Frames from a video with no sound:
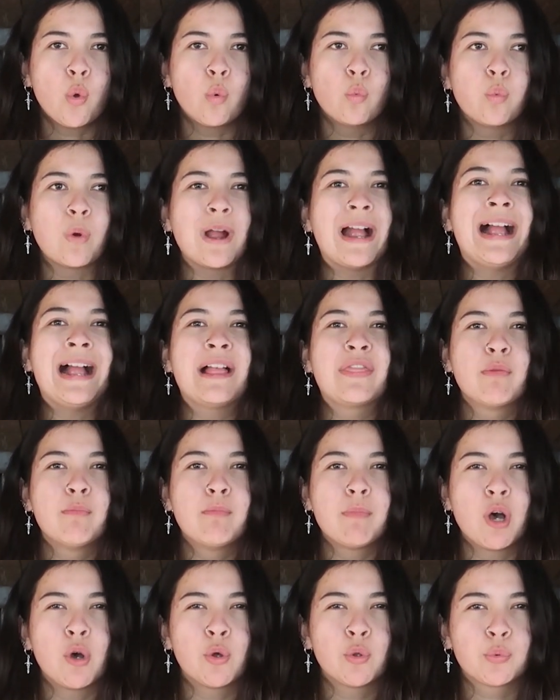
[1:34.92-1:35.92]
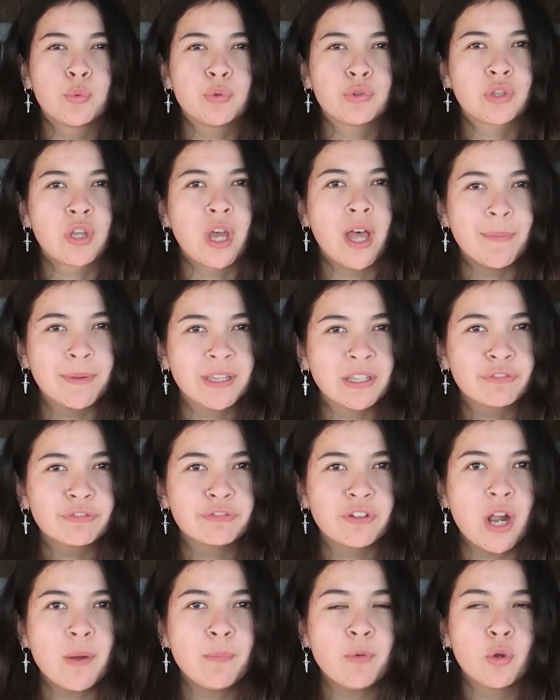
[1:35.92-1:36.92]
where the mould was coming
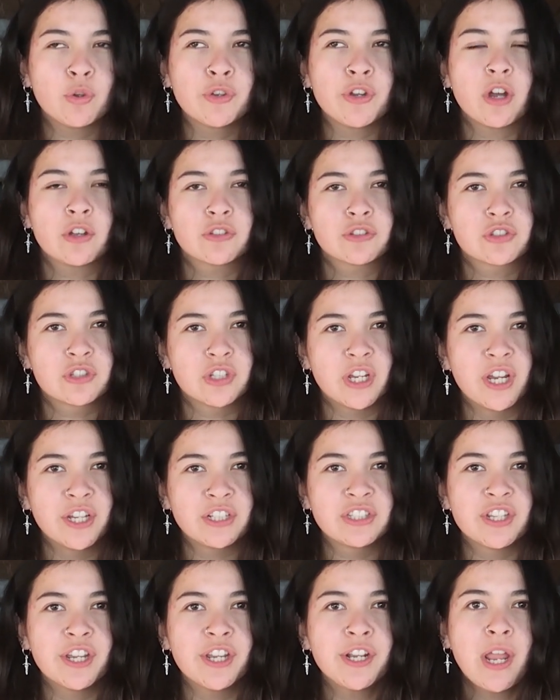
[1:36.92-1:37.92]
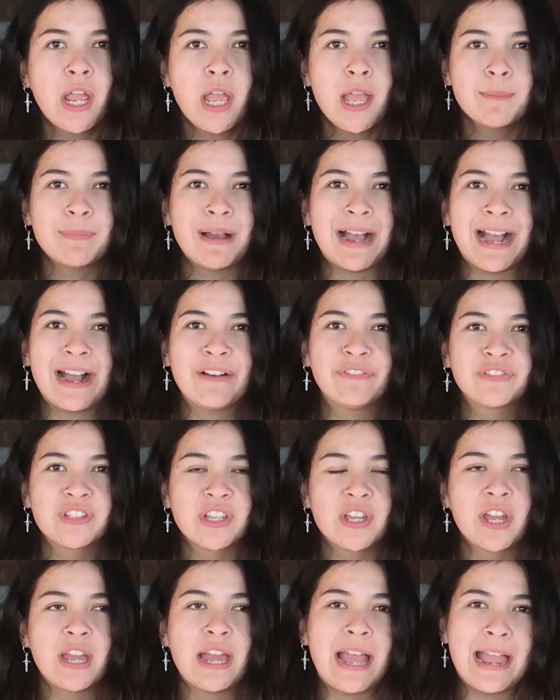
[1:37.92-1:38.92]
from, or not certain, but
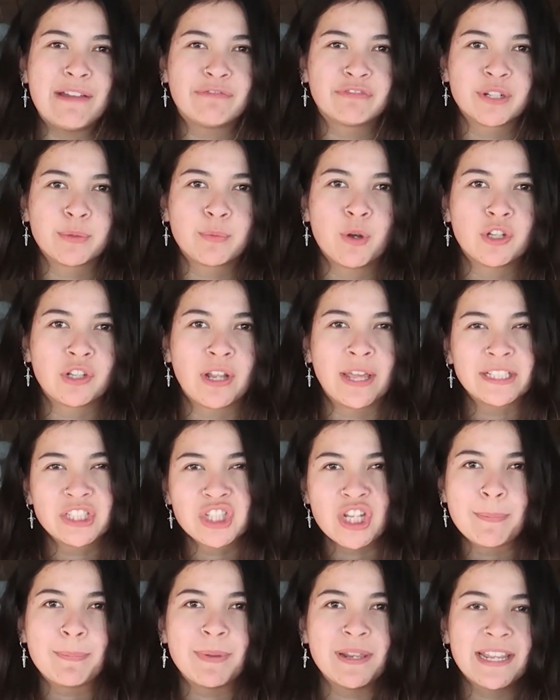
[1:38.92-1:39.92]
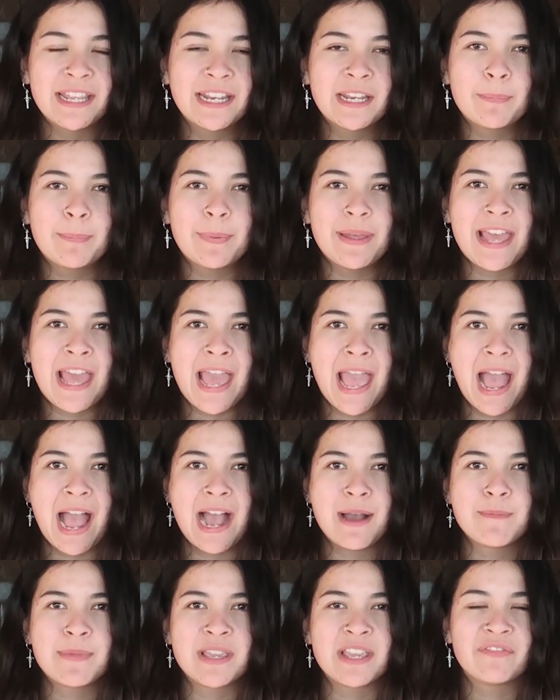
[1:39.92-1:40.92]
after everyone like chipping in a bit
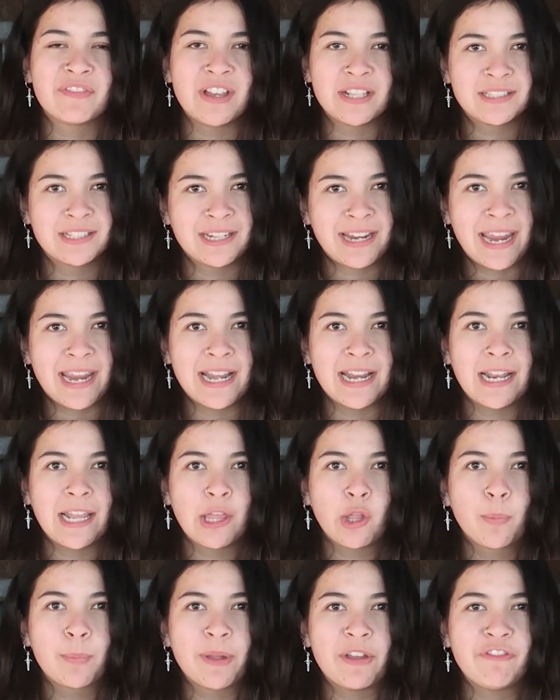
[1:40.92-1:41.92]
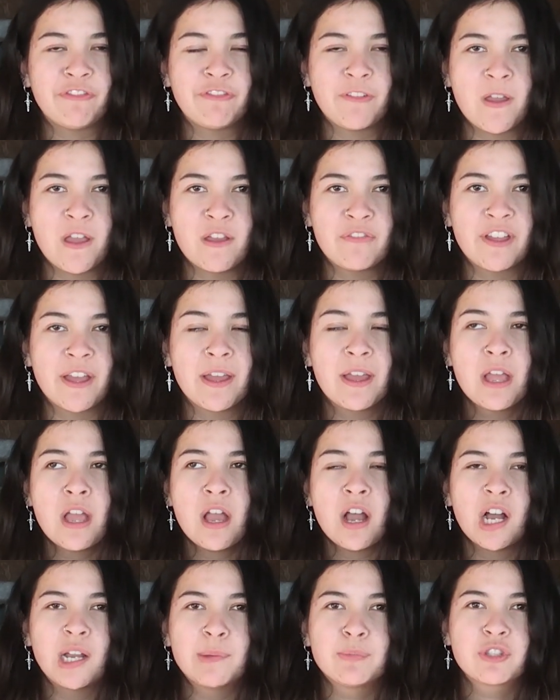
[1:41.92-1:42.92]
and me investigating a little bit further,
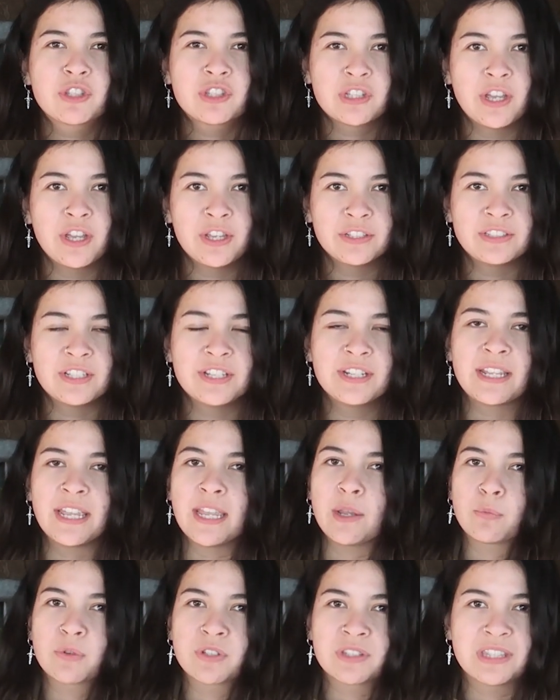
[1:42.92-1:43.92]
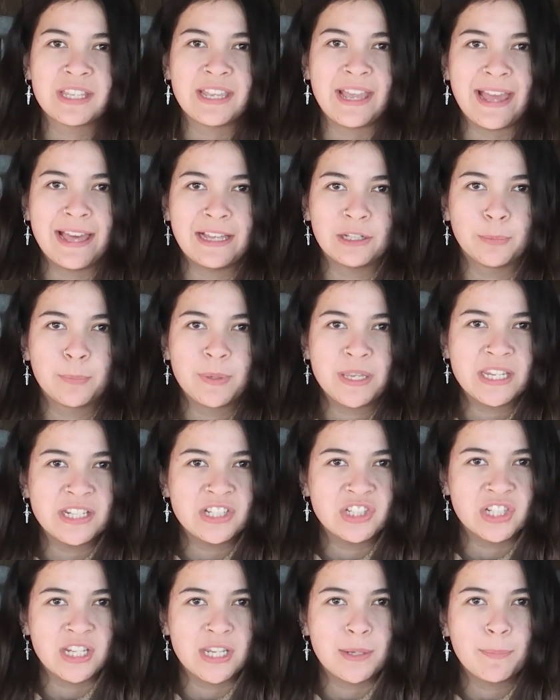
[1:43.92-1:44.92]
I'm certain it was the
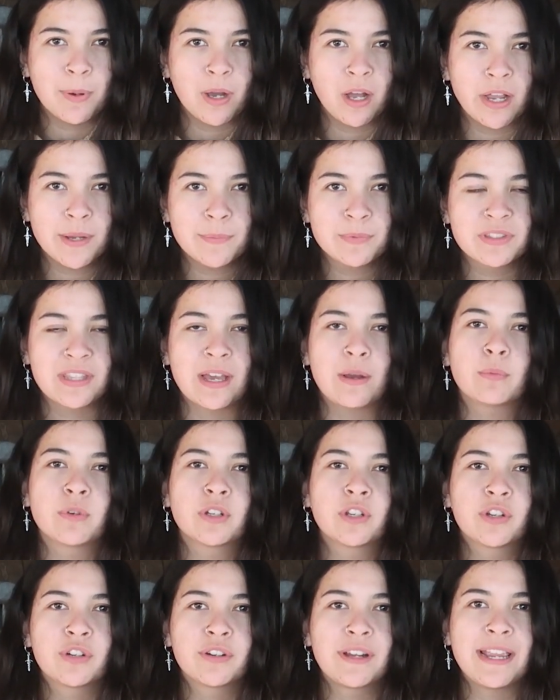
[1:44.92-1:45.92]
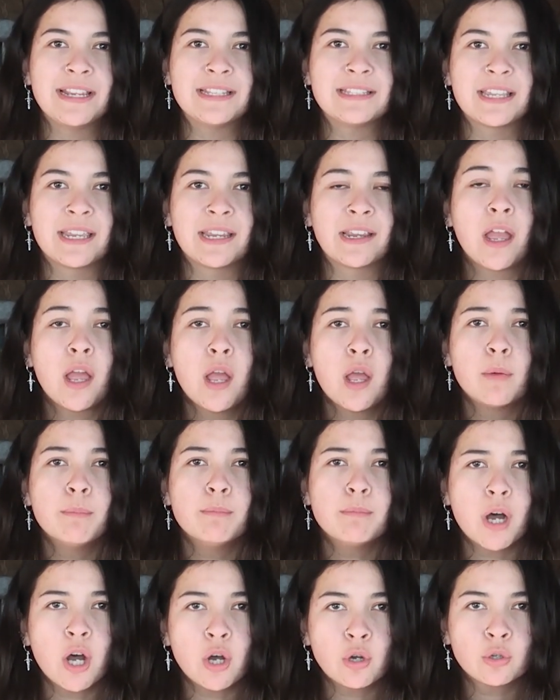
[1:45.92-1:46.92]
LPG pipes that were creating
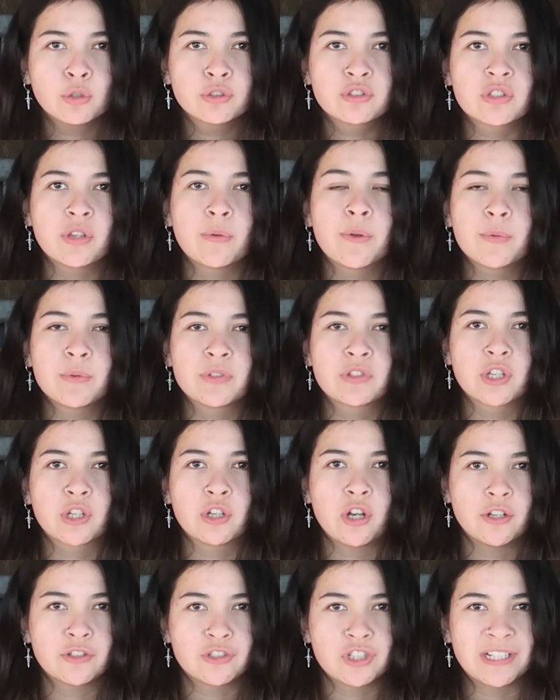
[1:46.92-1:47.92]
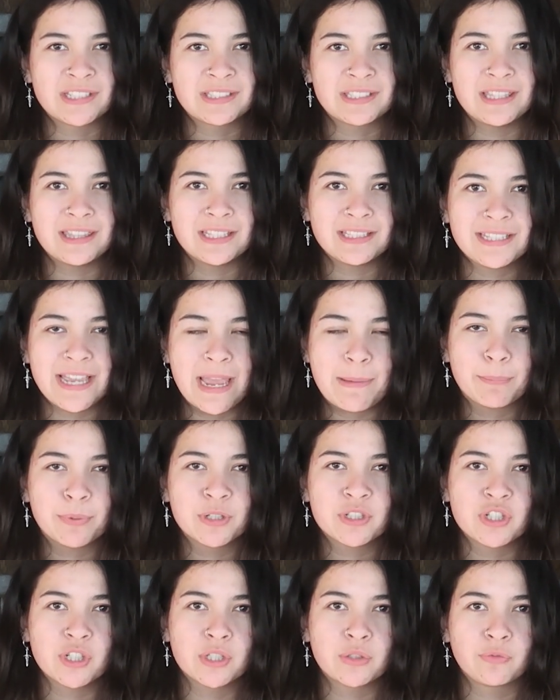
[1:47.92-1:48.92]
mould. So it was the contrast in the
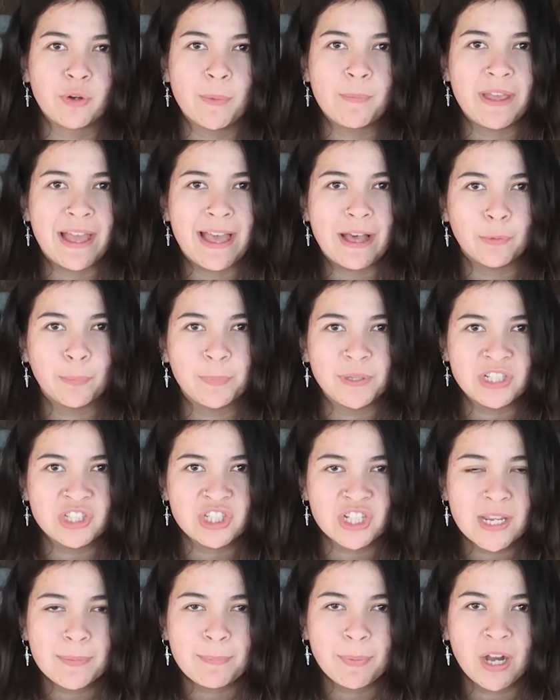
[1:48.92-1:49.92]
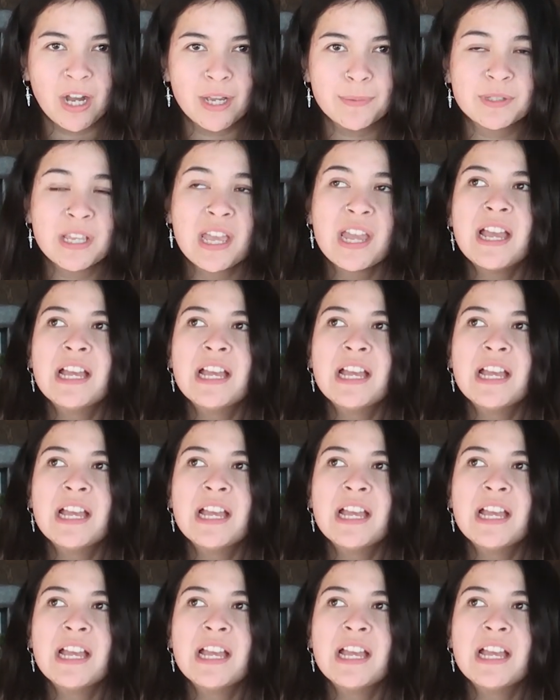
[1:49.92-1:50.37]
temperatures from the LPG pipes